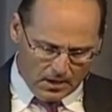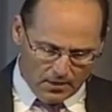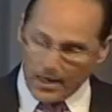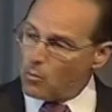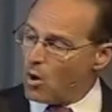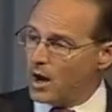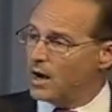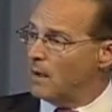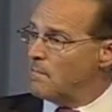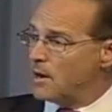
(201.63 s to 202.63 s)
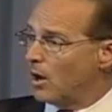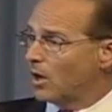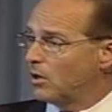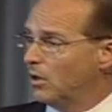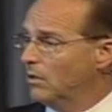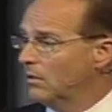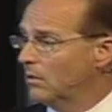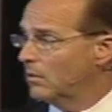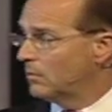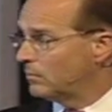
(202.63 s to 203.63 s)
They wanted a miracle.
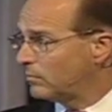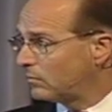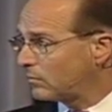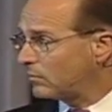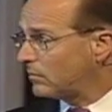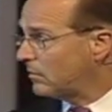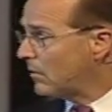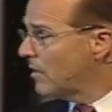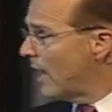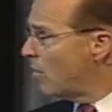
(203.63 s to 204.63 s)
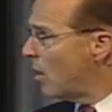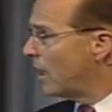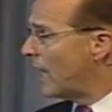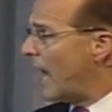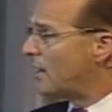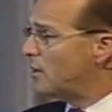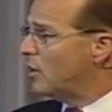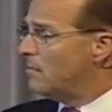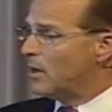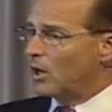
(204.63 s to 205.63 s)
They wanted God to do a
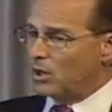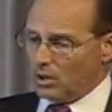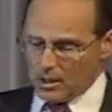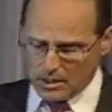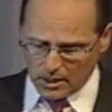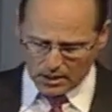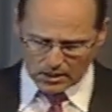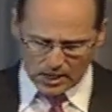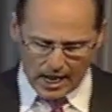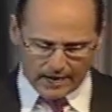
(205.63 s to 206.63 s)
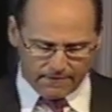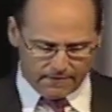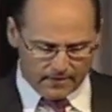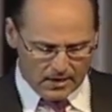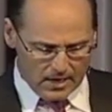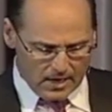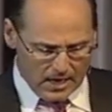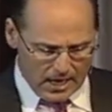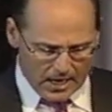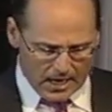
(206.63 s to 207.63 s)
miracle in Dillon's life
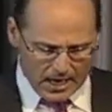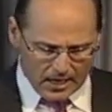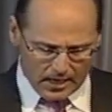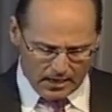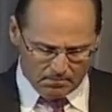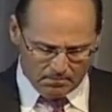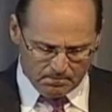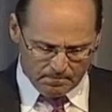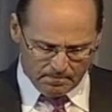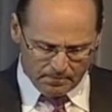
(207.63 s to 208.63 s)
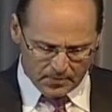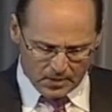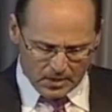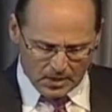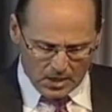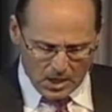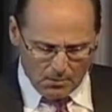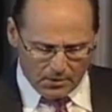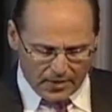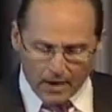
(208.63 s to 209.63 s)
and to heal him.
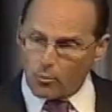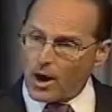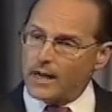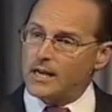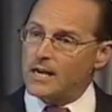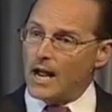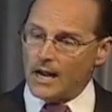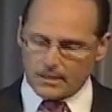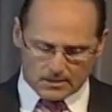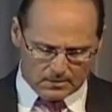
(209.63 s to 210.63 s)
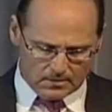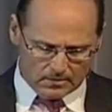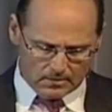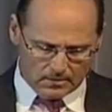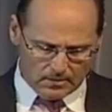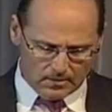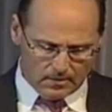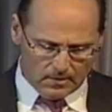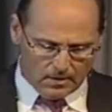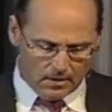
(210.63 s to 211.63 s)
But they recognized
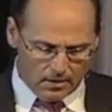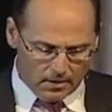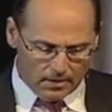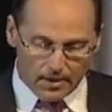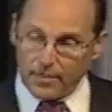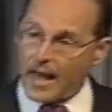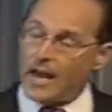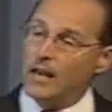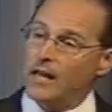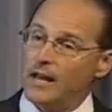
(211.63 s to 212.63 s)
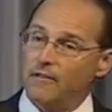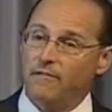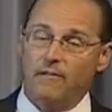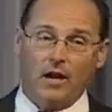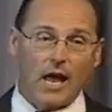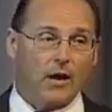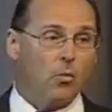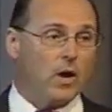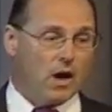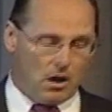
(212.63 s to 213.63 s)
that they live like
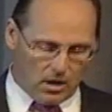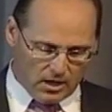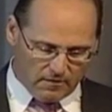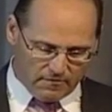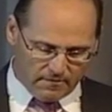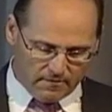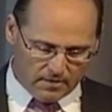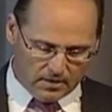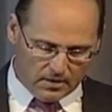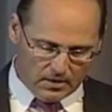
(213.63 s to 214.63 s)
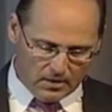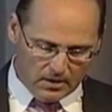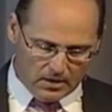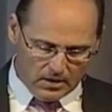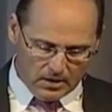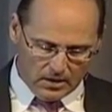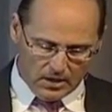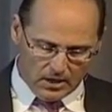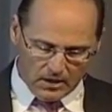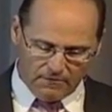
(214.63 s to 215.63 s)
we all live
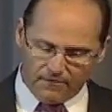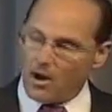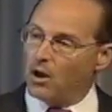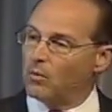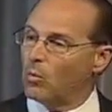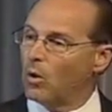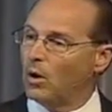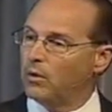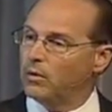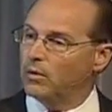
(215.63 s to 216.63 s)
in a fallen world.